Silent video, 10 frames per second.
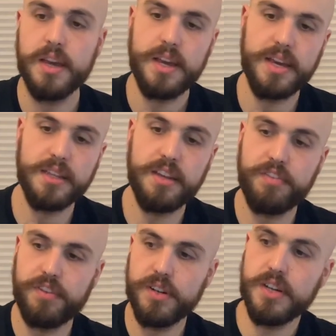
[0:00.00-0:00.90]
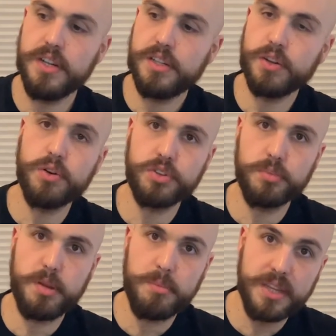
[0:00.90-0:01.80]
And the further it goes from
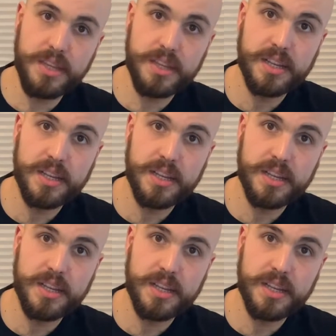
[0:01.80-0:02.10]
the mean,